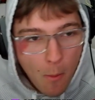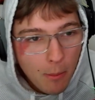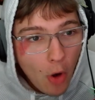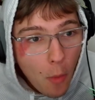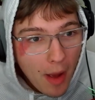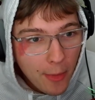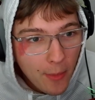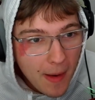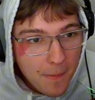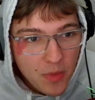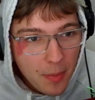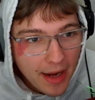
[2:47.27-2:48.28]
Oh, by the way,
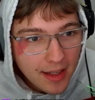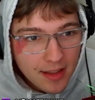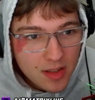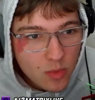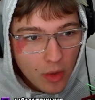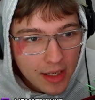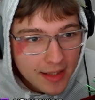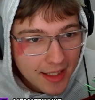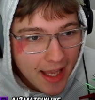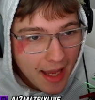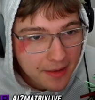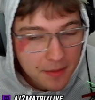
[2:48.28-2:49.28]
the P.E.K.K.A. doesn't one hit the
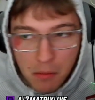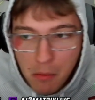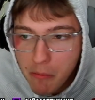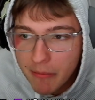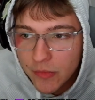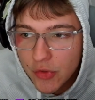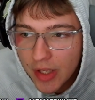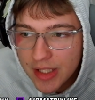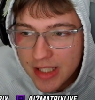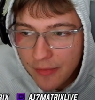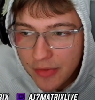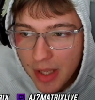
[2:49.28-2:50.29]
cannon, so that's
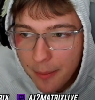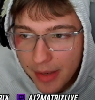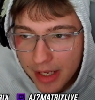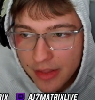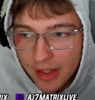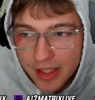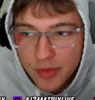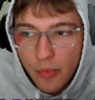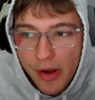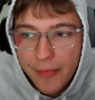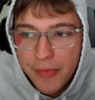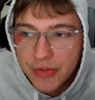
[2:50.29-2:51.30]
definitely a big thing as
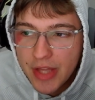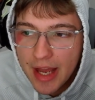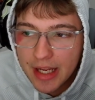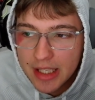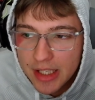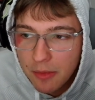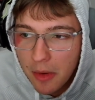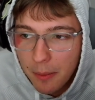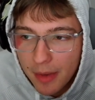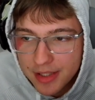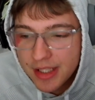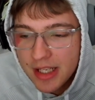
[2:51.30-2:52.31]
well. Is that hero
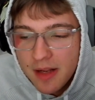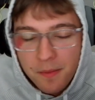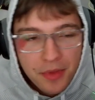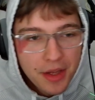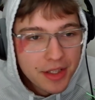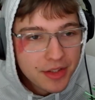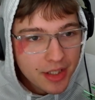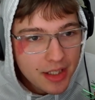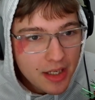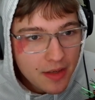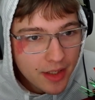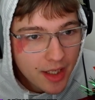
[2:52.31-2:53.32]
Muskie didn't
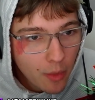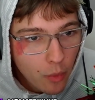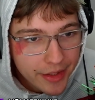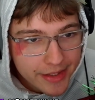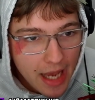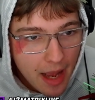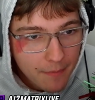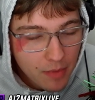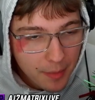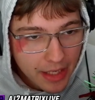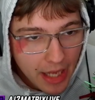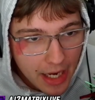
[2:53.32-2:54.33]
even get one tap from the
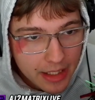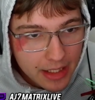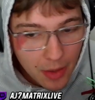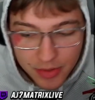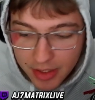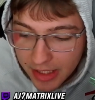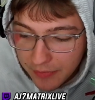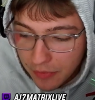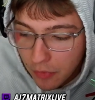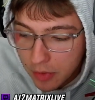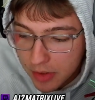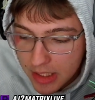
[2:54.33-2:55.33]
cannon, and that was a level
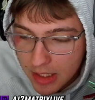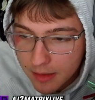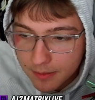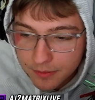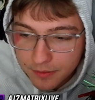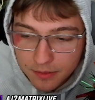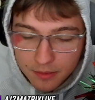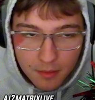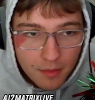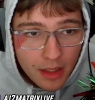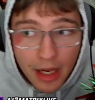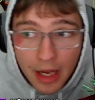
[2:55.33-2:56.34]
14.
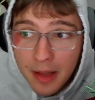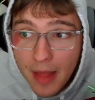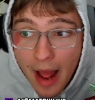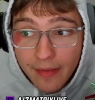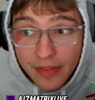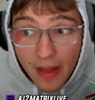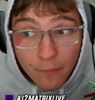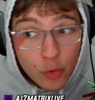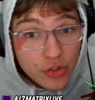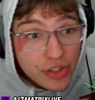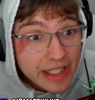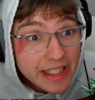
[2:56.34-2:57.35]
And that level
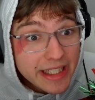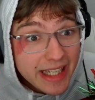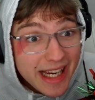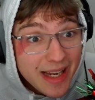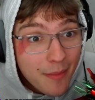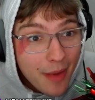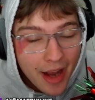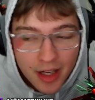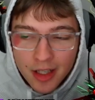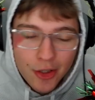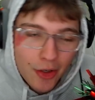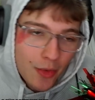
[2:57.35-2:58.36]
16 P.E.K.K.A.
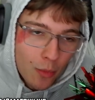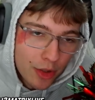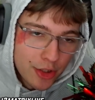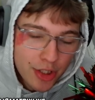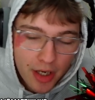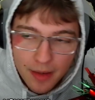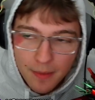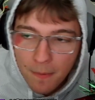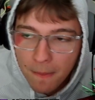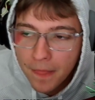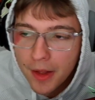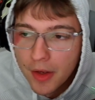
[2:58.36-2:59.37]
couldn't one shot,
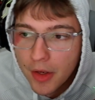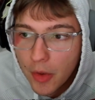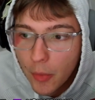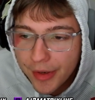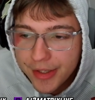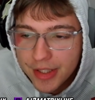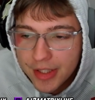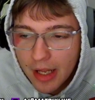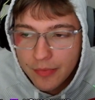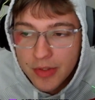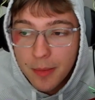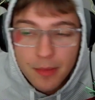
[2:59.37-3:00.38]
which
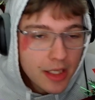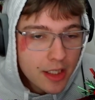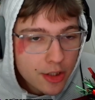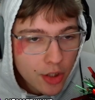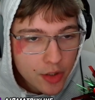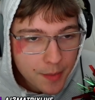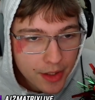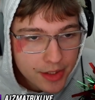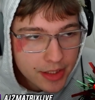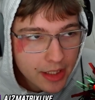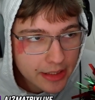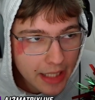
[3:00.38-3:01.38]
to me shows personally
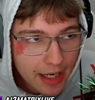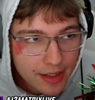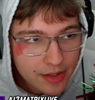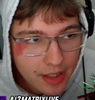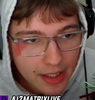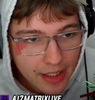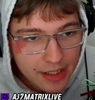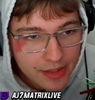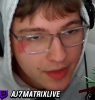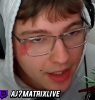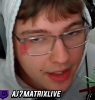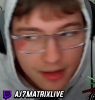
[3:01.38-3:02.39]
like that is like
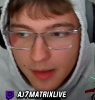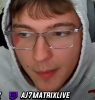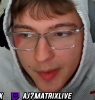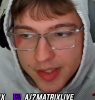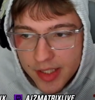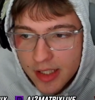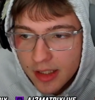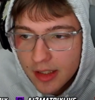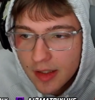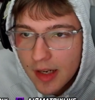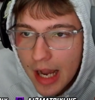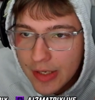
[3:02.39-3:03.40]
insane. The Muskie,
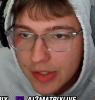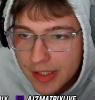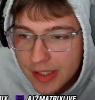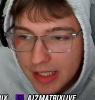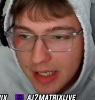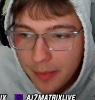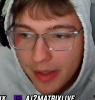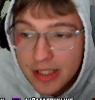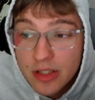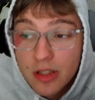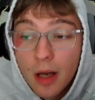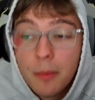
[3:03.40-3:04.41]
as you can see, he plays
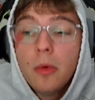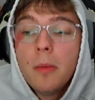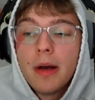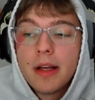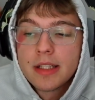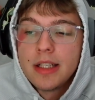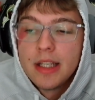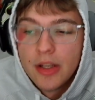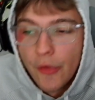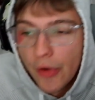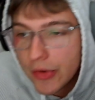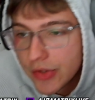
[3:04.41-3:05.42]
double Muskie
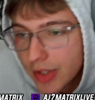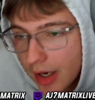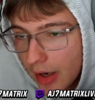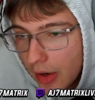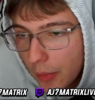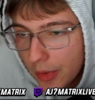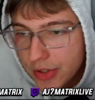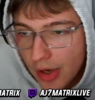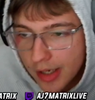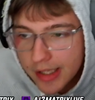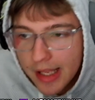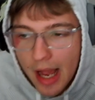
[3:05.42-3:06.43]
heroes, which
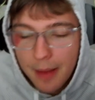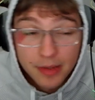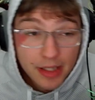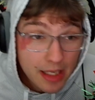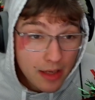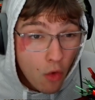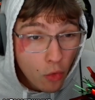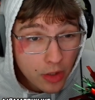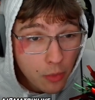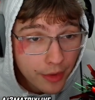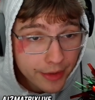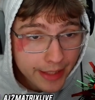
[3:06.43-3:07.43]
luckily I believe only
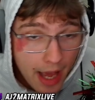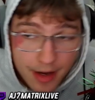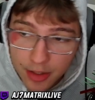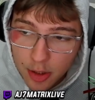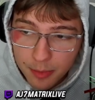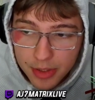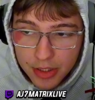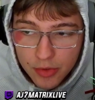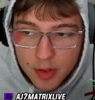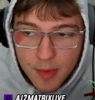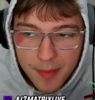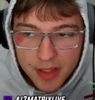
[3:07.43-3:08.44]
one cannon could be used.
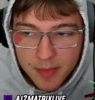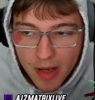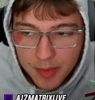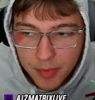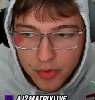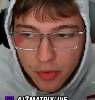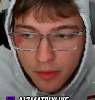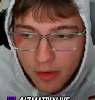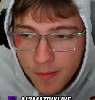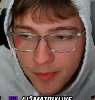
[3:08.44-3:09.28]
Maybe it's possible two of them.